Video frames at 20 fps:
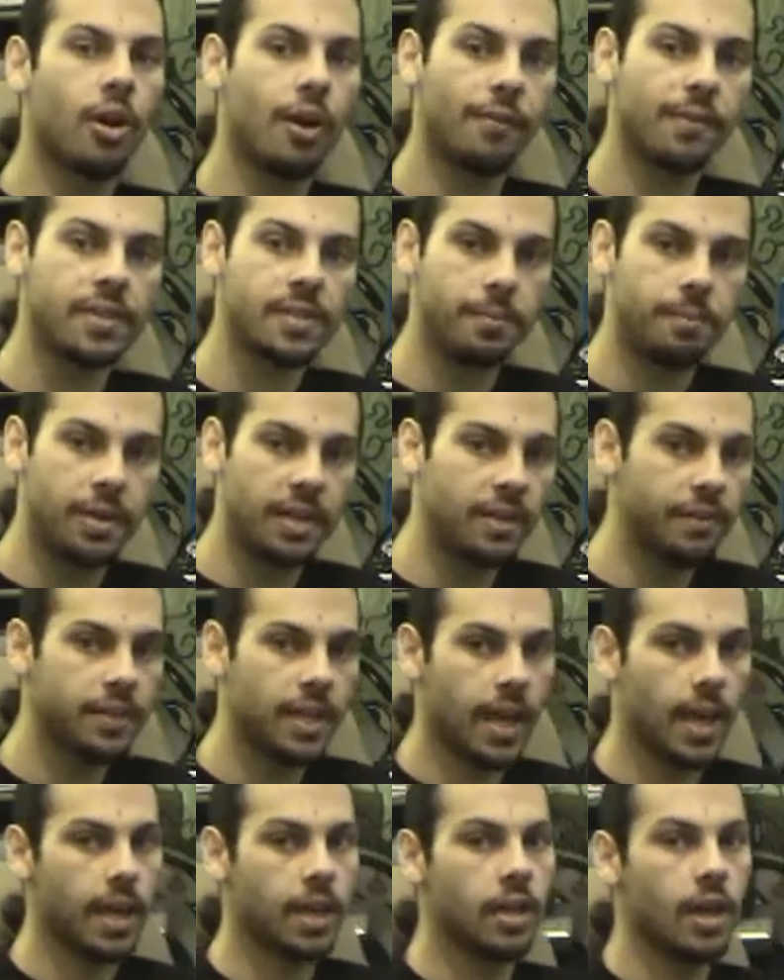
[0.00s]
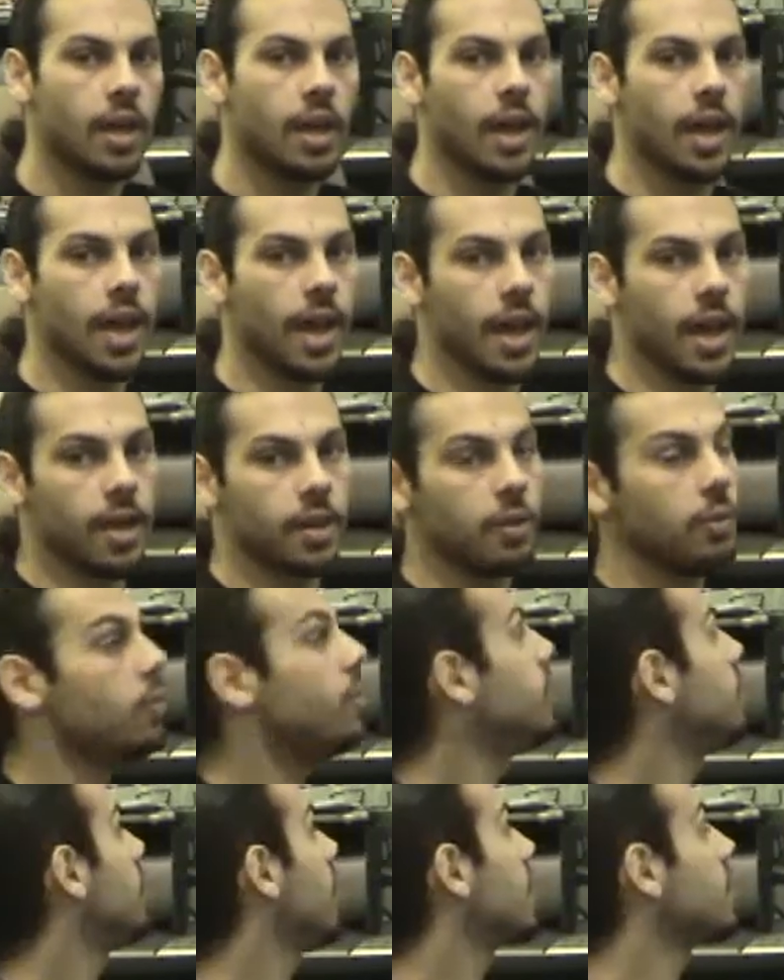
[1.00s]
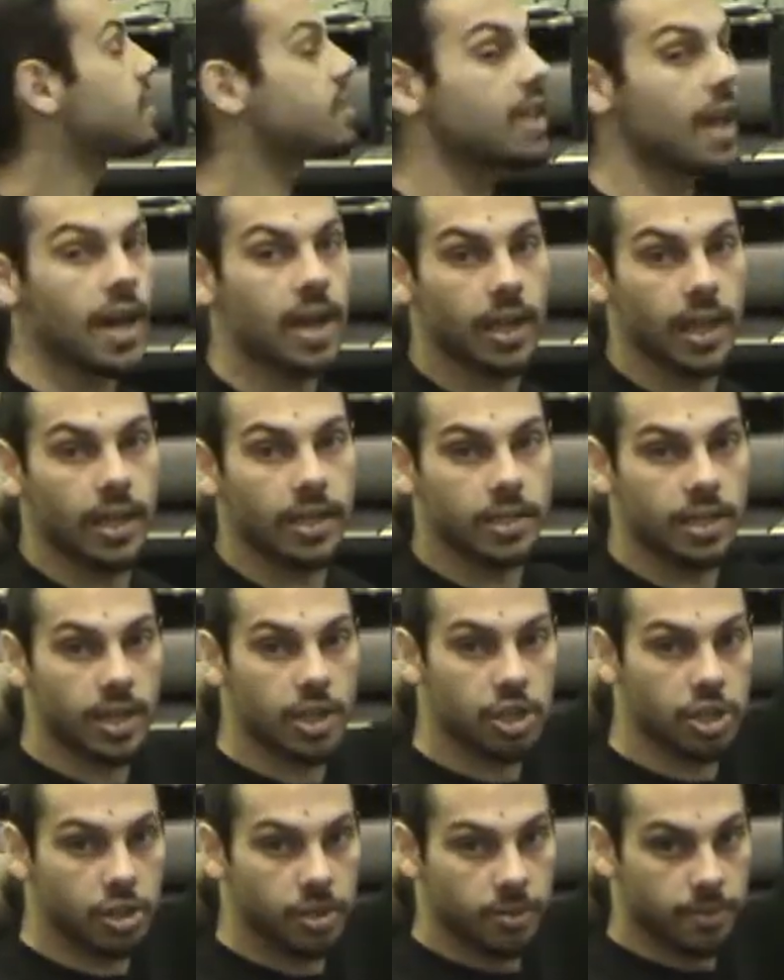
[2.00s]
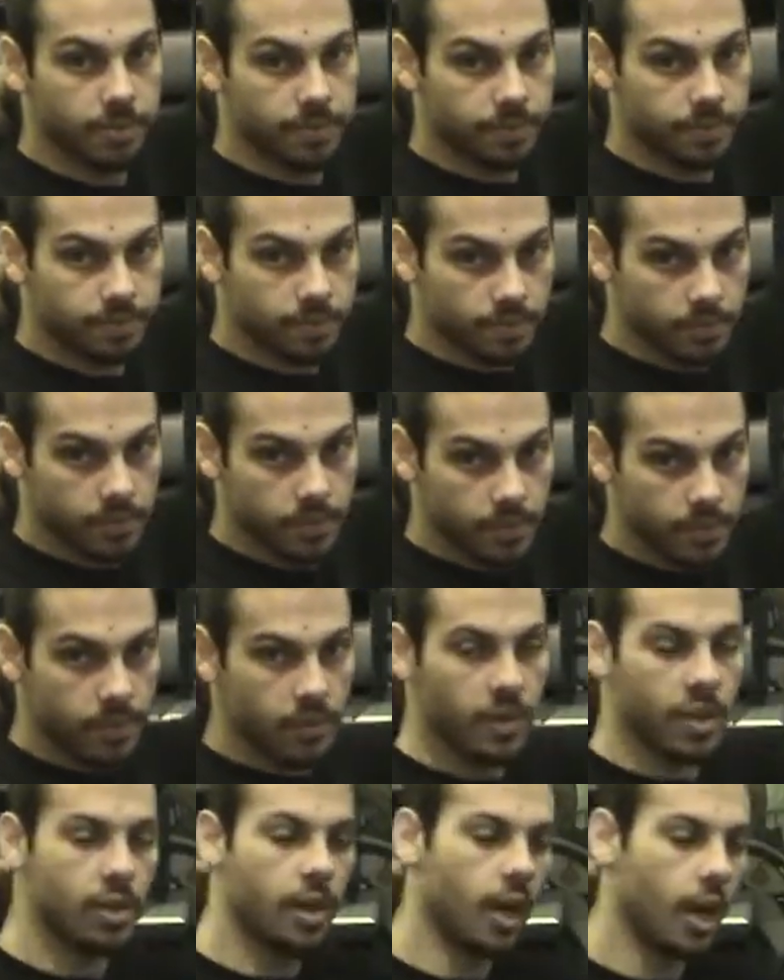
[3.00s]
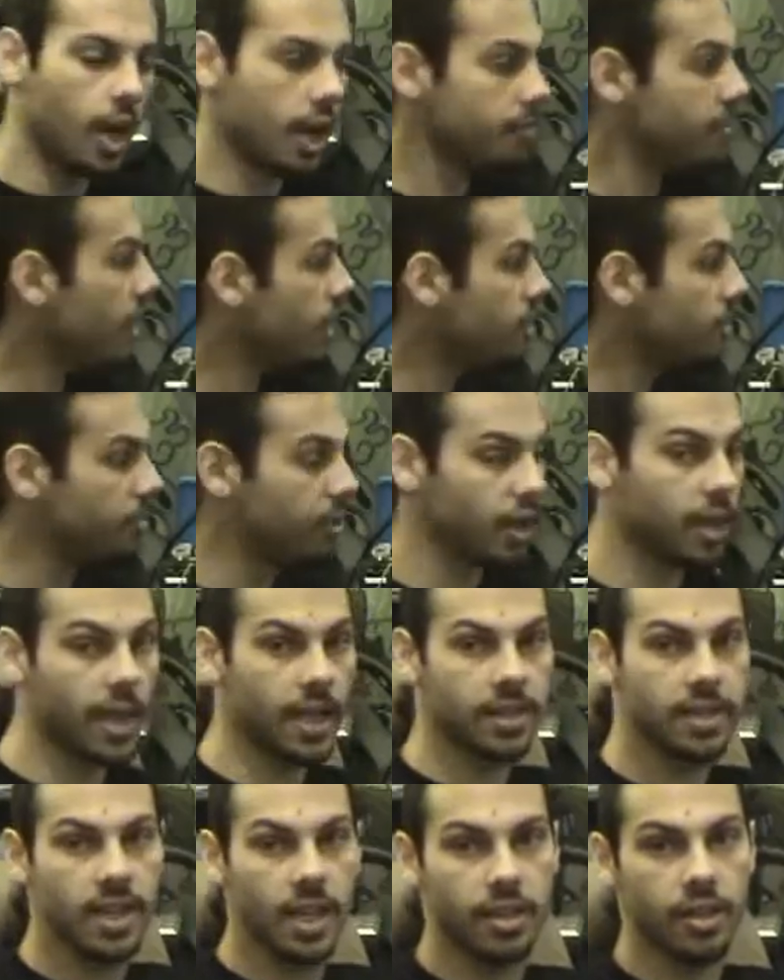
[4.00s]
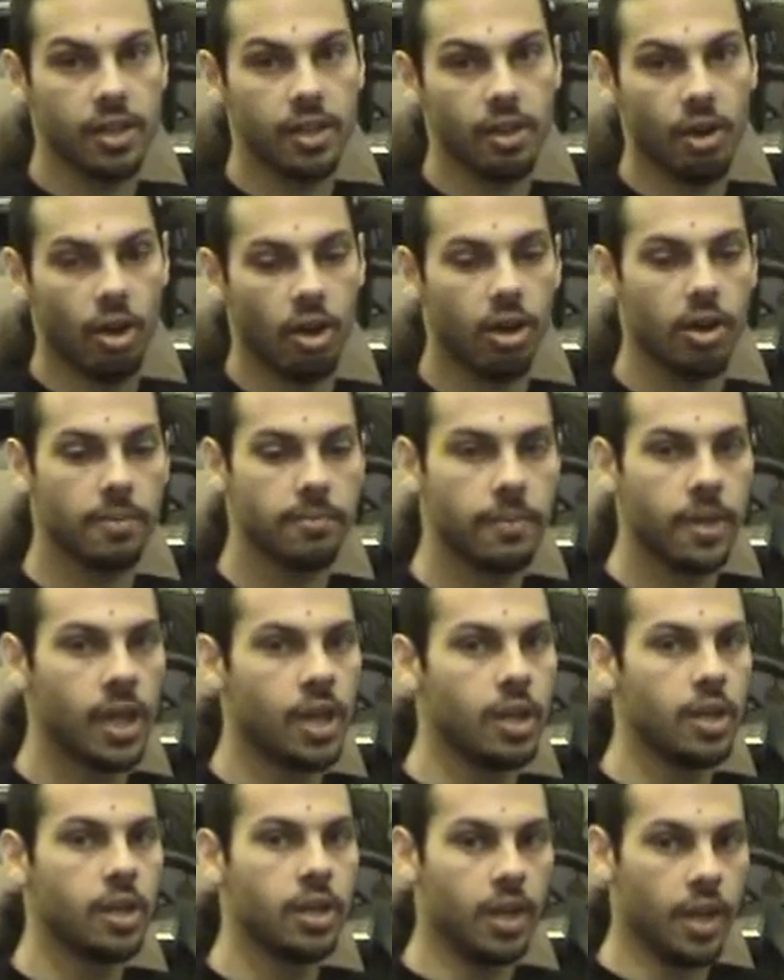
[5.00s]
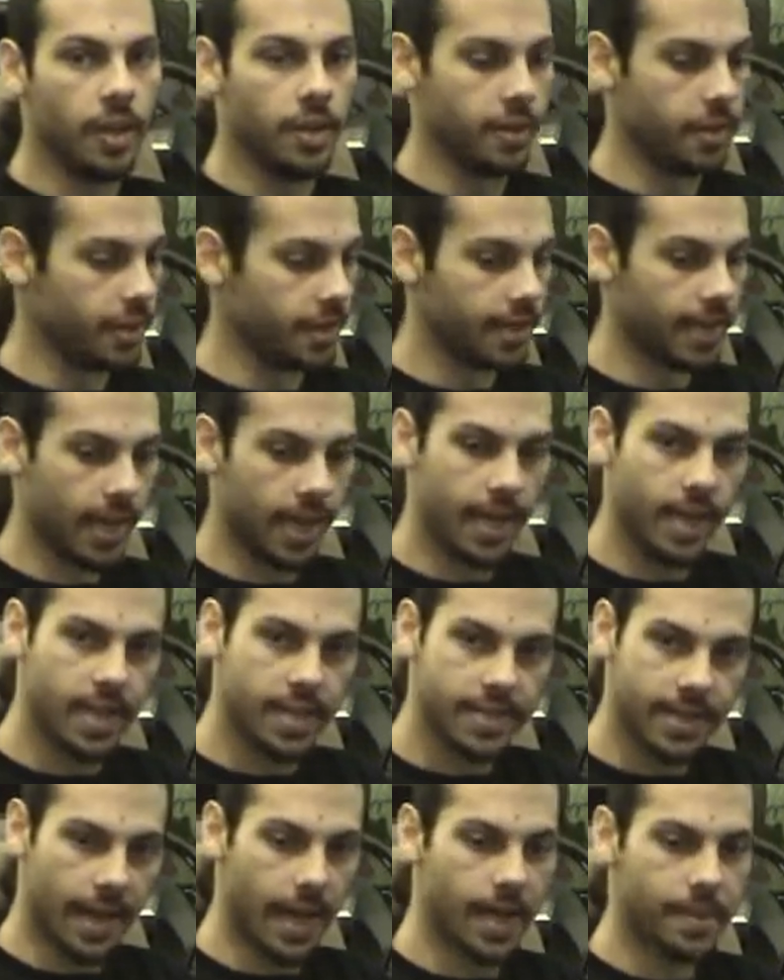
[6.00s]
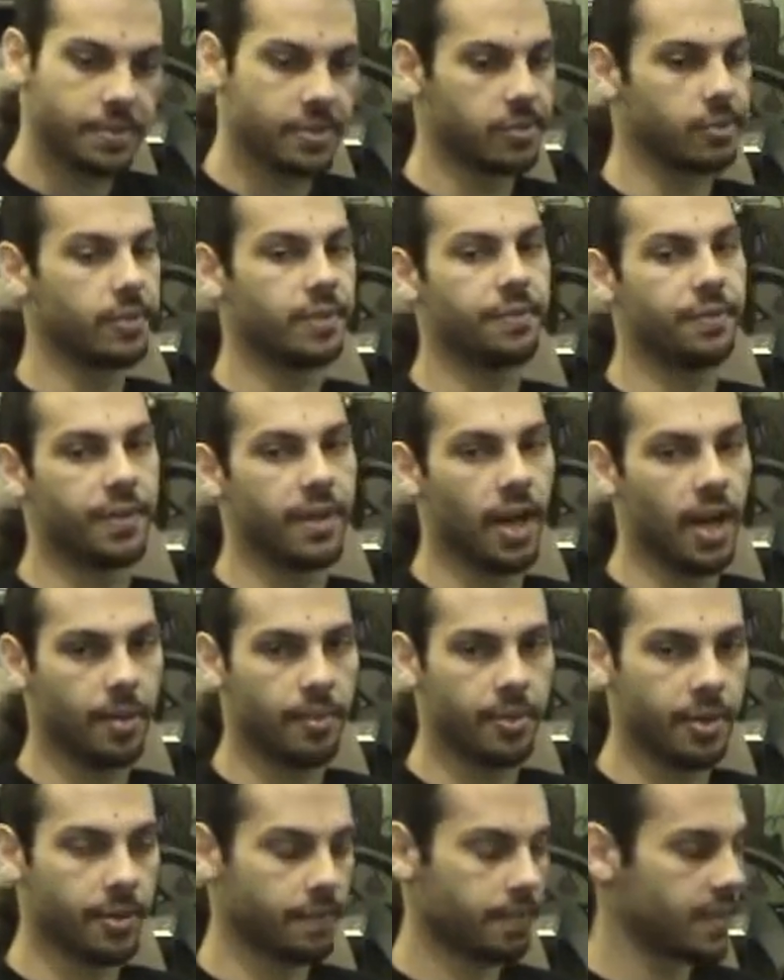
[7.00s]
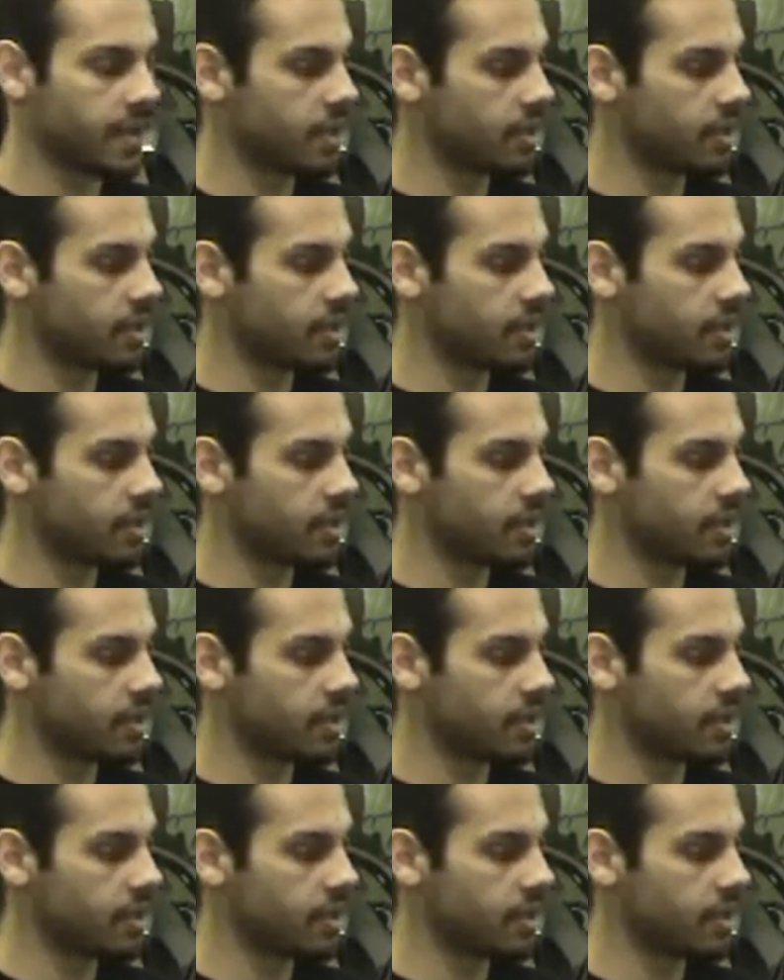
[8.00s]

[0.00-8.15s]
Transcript: offers a bit of gain, and when you got a satellite dish and you put it at the end of the arm, the gain is absolutely phenomenal.